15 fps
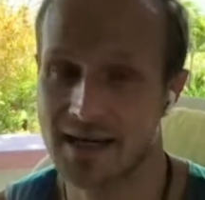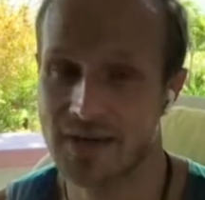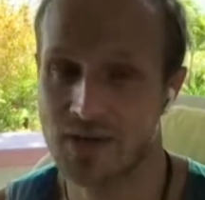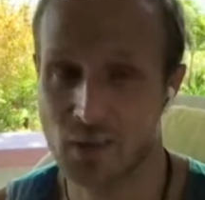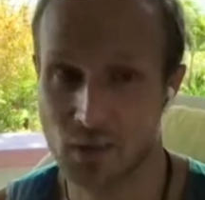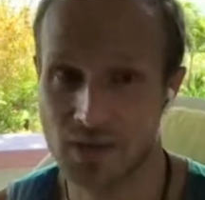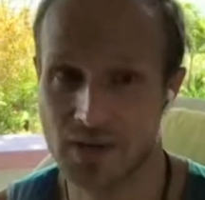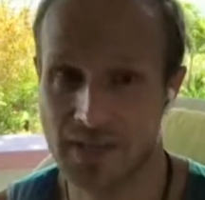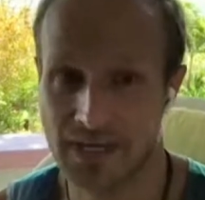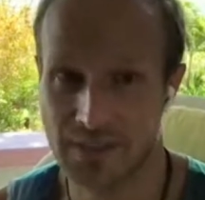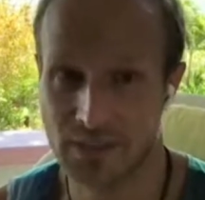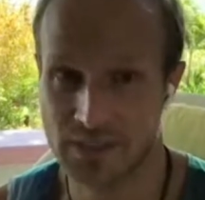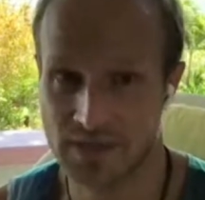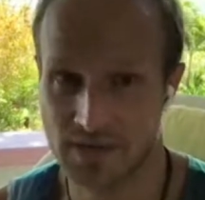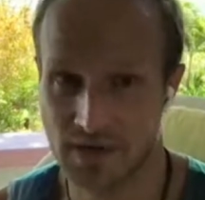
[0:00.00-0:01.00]
northern
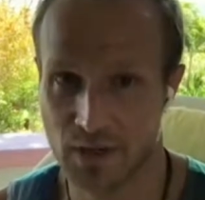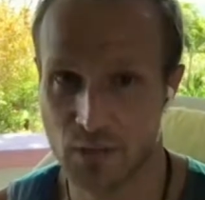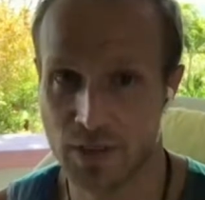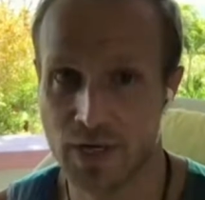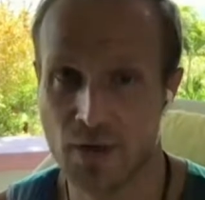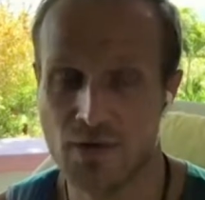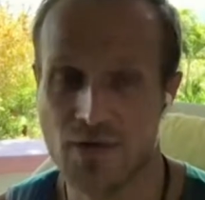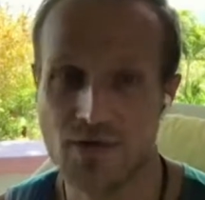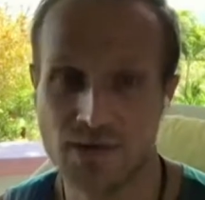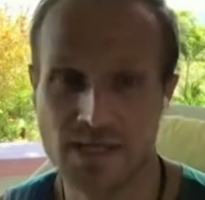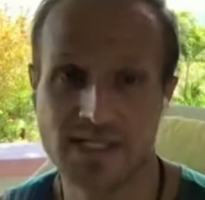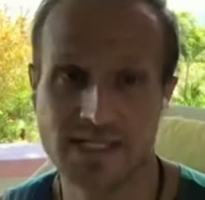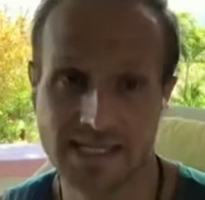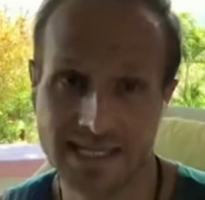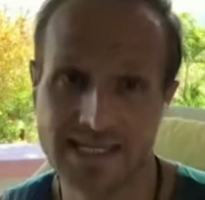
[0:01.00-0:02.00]
hemisphere, we know that
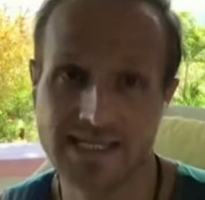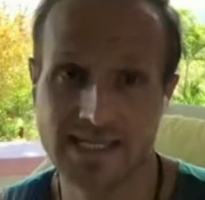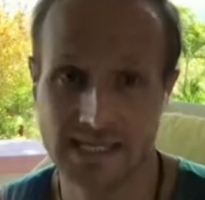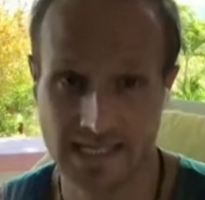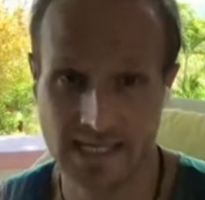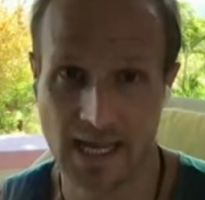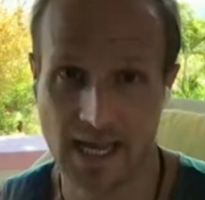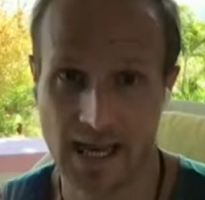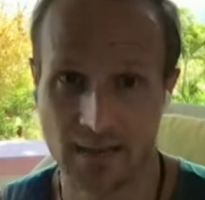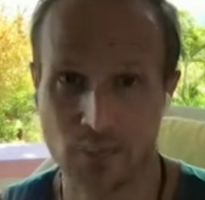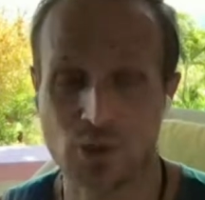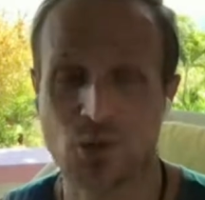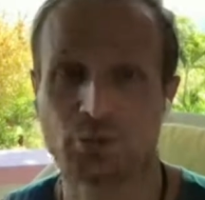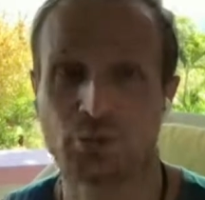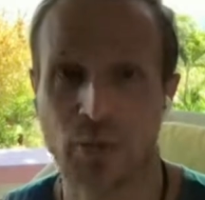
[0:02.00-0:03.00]
this is the time
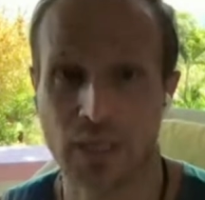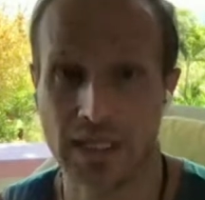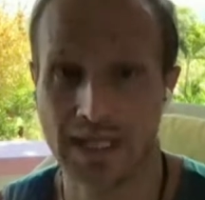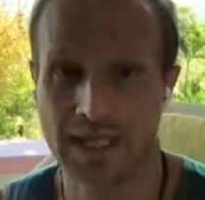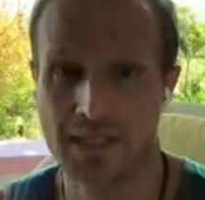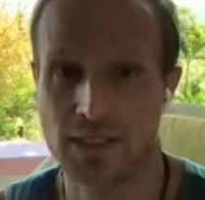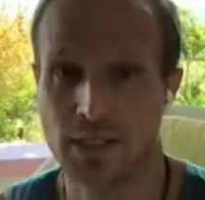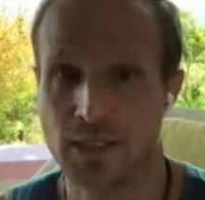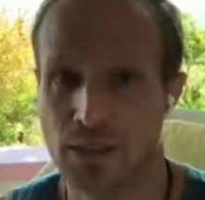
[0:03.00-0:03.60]
to plant